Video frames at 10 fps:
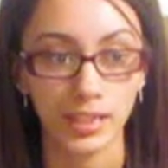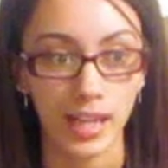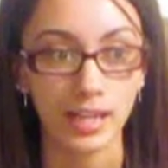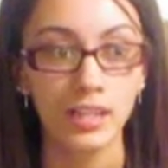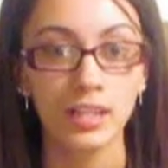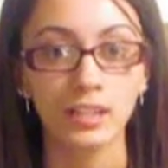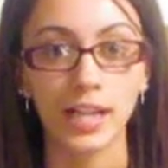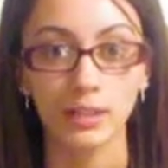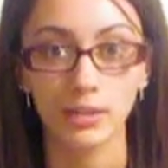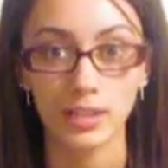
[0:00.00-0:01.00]
that.
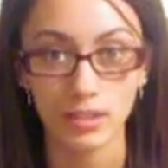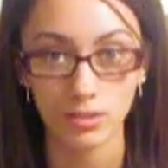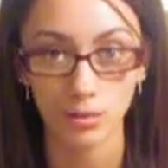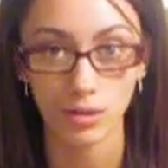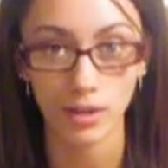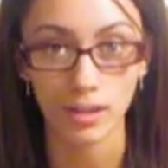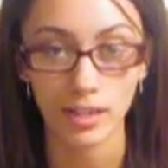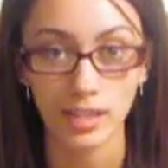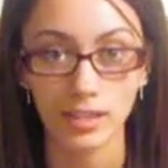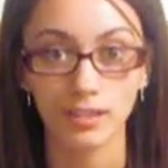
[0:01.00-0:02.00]
Like read a
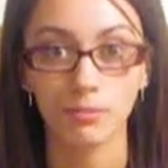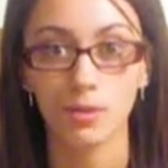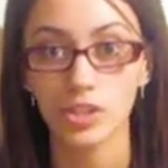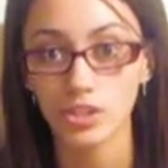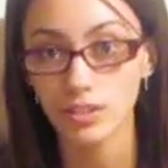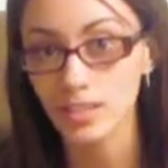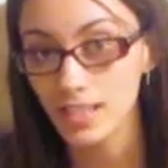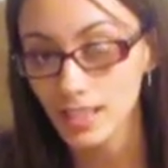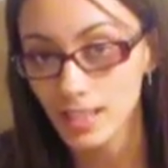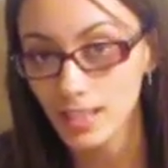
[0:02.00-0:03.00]
story, then brush your
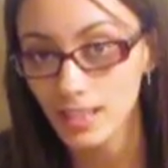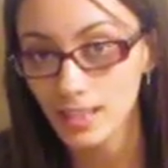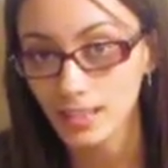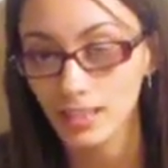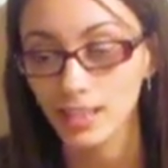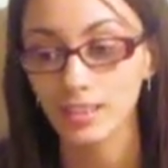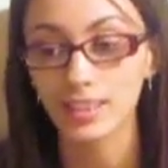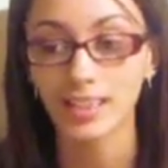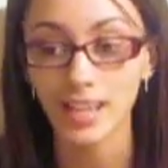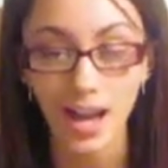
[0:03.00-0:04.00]
teeth,
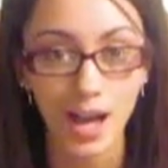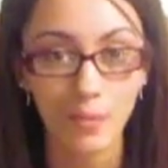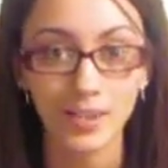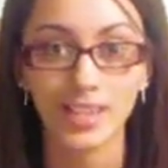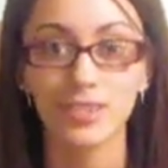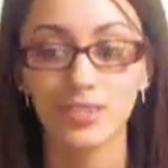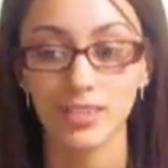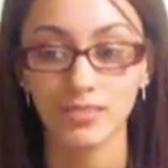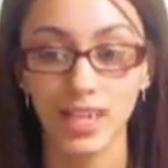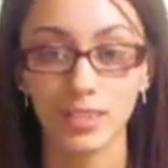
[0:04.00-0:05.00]
then come and get your
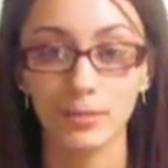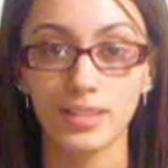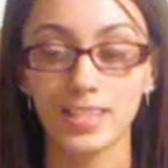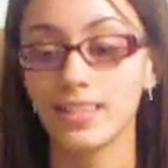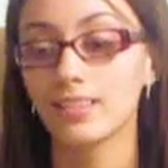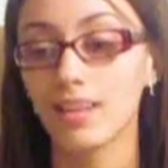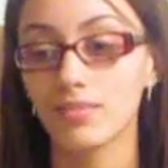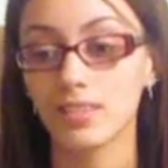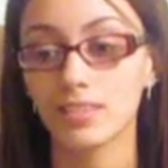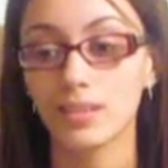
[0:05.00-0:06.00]
stuffed animals. He loves
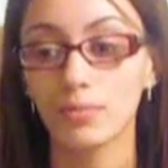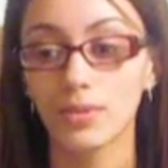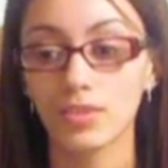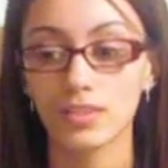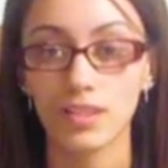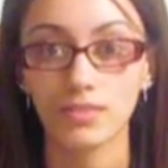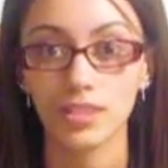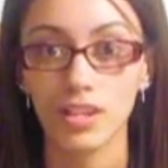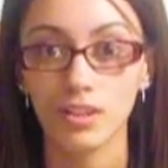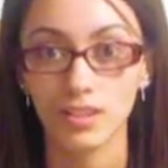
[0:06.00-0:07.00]
to sleep with a stuffed
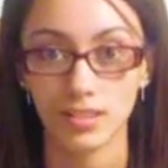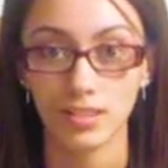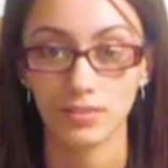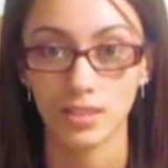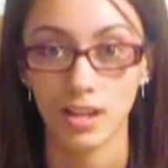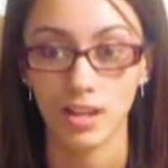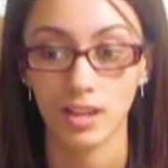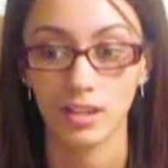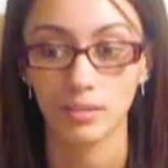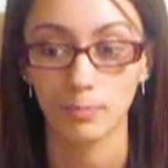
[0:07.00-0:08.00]
tiger and a stuffed
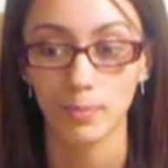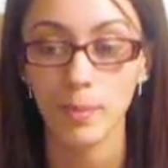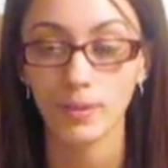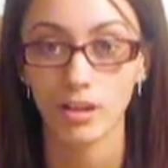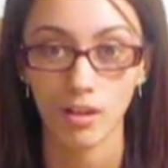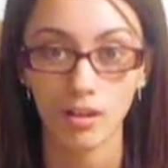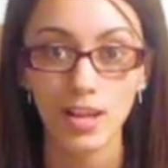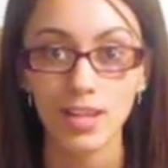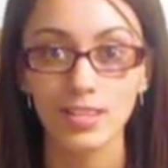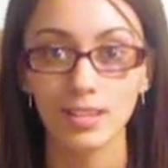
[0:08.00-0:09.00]
puppy dog.
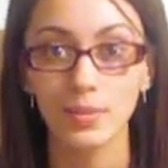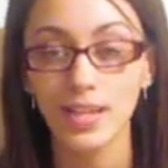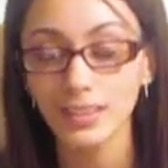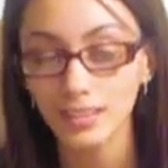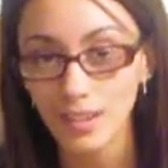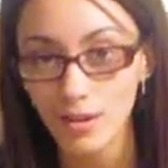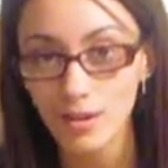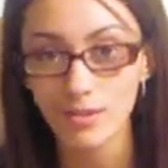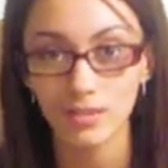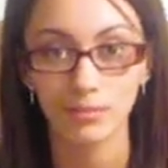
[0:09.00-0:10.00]
So we get
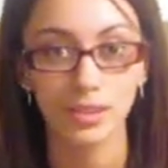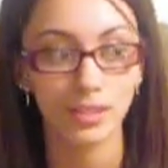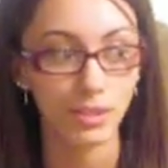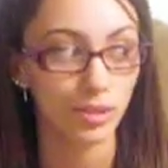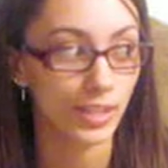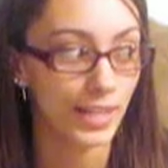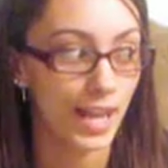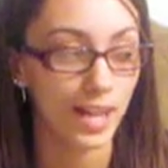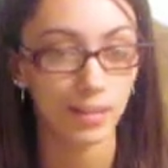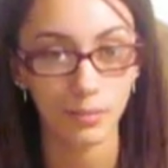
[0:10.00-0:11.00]
those and we go lay
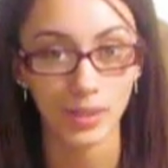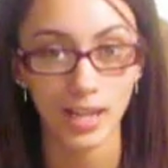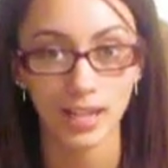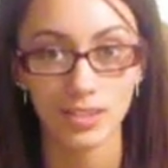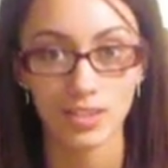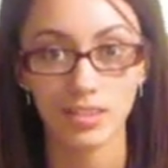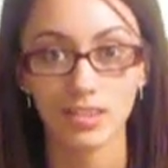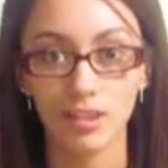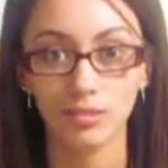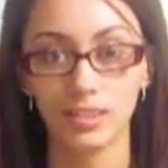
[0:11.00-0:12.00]
down and we kind of just
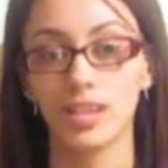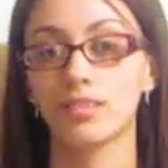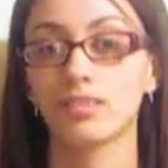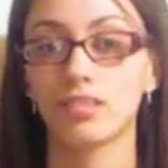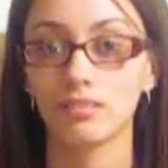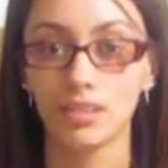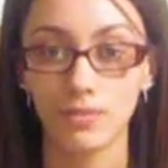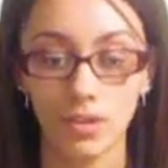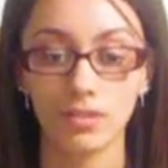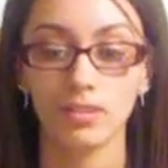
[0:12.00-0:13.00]
snuggle together until he
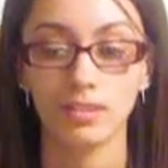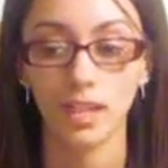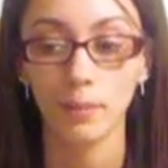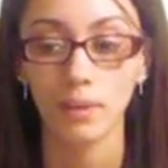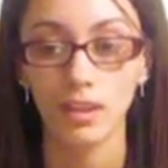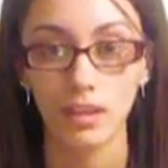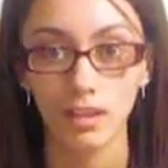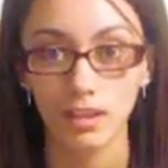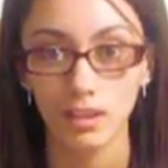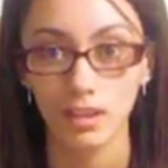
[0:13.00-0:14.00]
falls asleep.
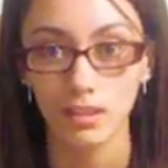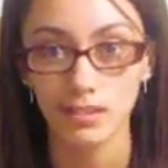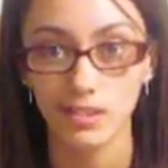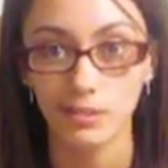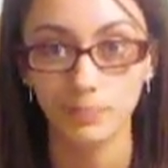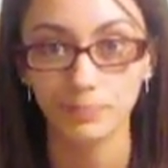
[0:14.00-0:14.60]
So